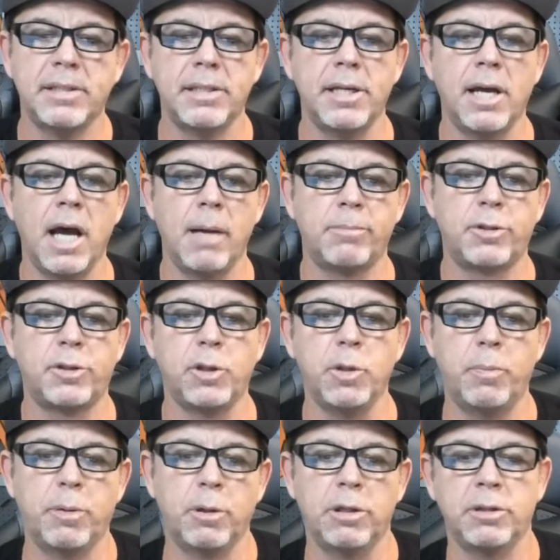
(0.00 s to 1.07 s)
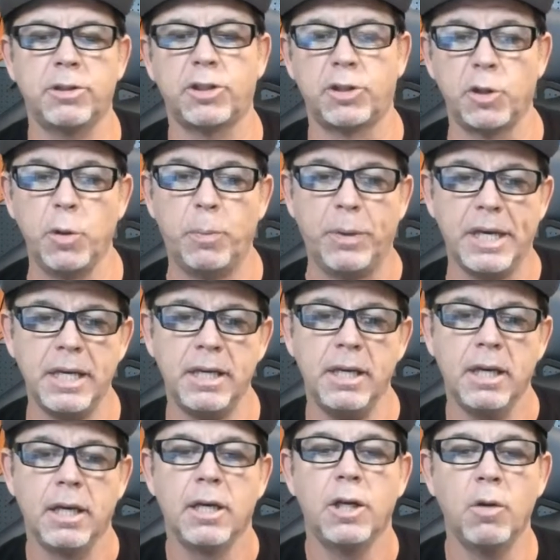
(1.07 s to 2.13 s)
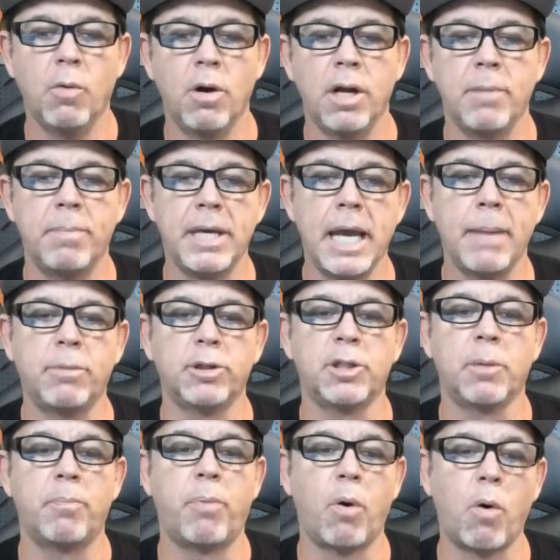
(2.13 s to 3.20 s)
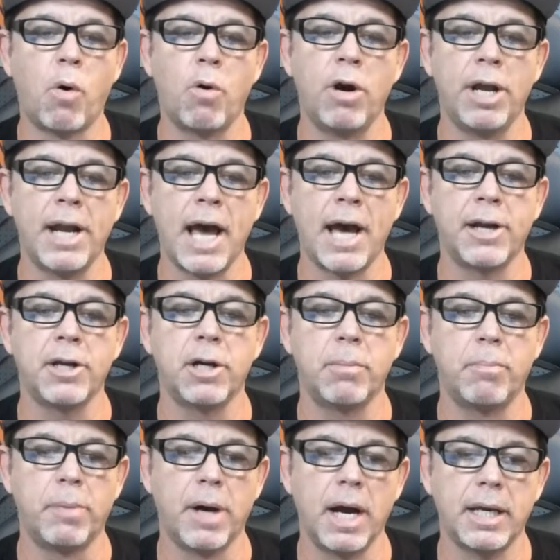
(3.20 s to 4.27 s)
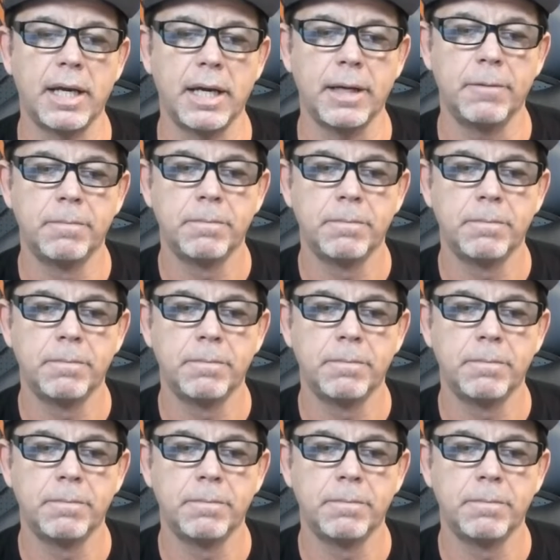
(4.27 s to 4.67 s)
it up super soupy. You want to be able to pour it out of your bucket.